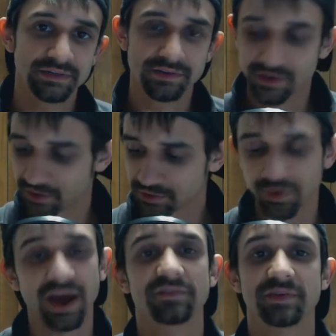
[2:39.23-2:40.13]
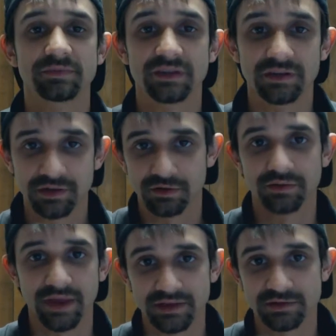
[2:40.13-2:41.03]
you have something to
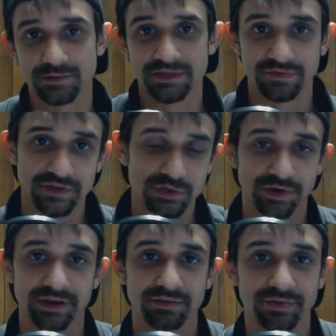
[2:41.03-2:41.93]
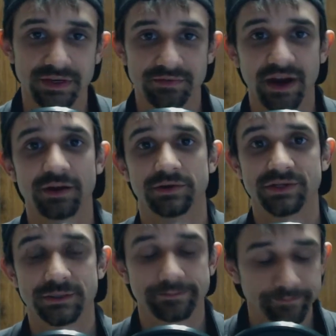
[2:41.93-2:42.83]
cure that specific strand of virus.